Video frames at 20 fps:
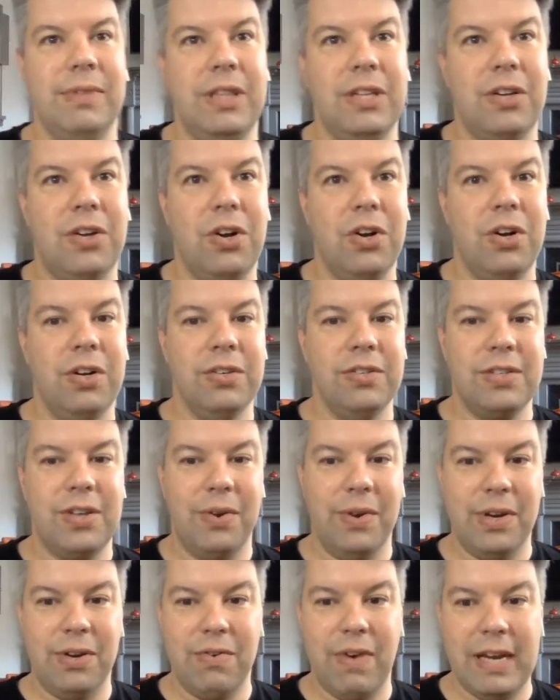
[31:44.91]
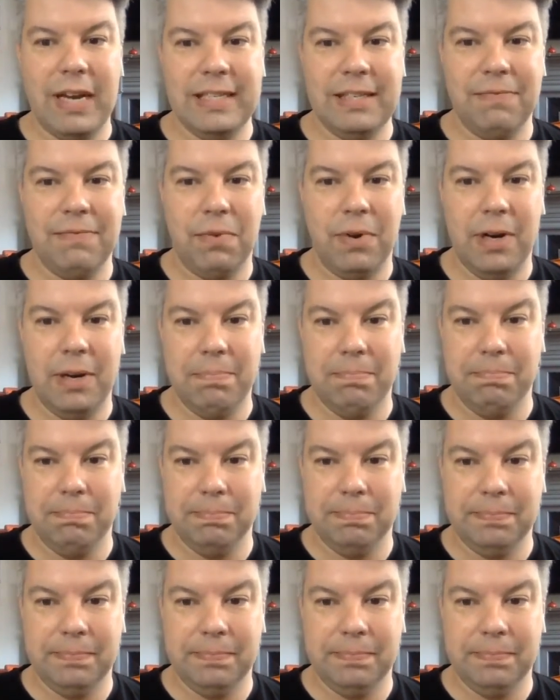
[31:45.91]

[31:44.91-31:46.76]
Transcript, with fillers: The girls going crazy for him.